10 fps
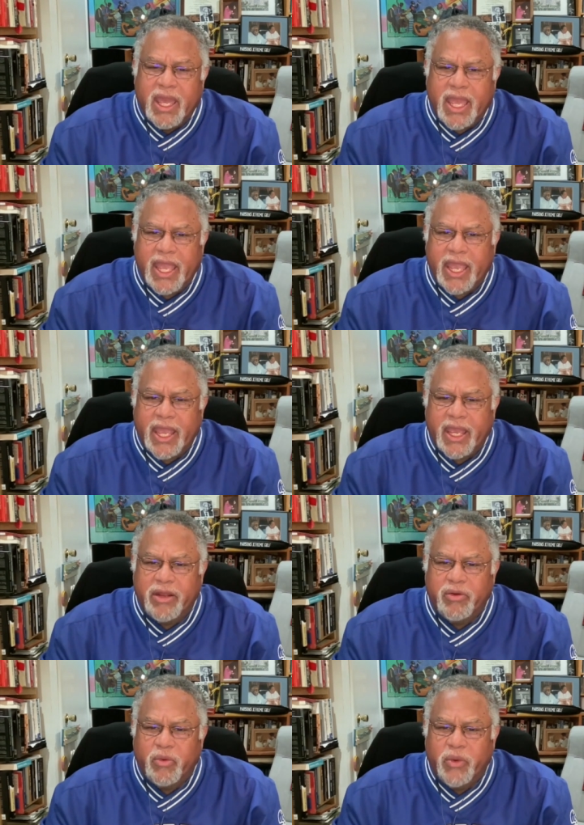
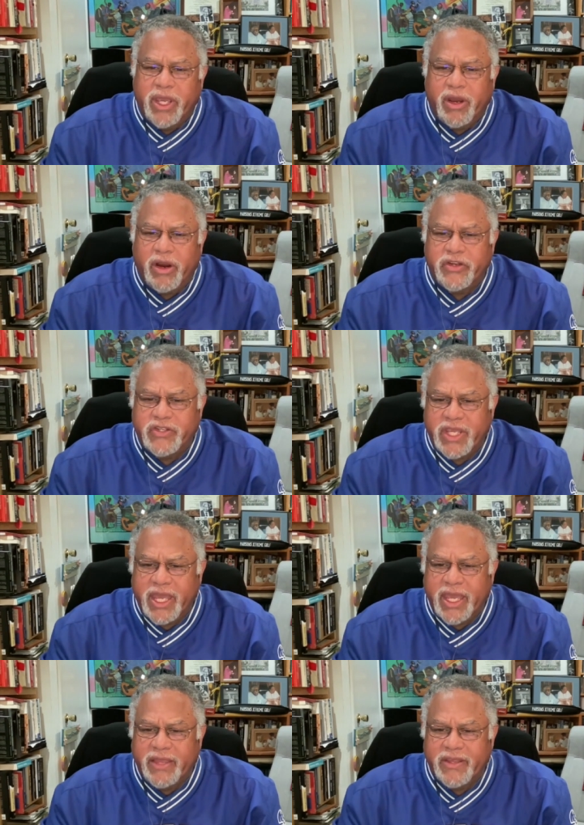and we are
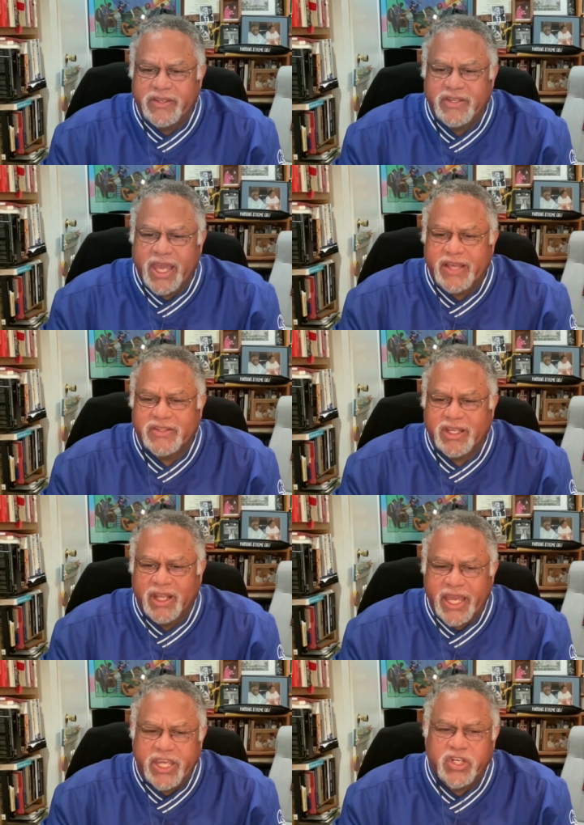seeing this
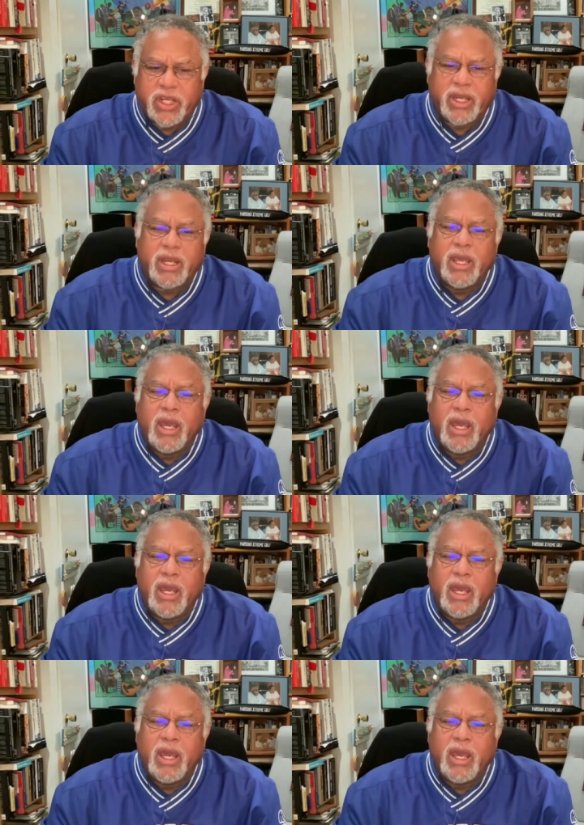escalation